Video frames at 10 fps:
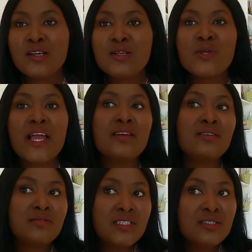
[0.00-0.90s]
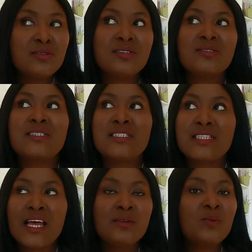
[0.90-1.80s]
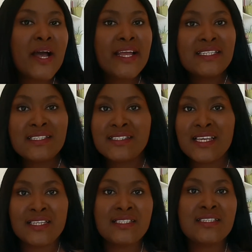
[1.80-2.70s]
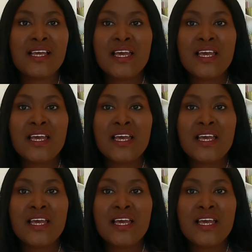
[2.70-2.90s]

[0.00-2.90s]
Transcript: So I really do not understand why these days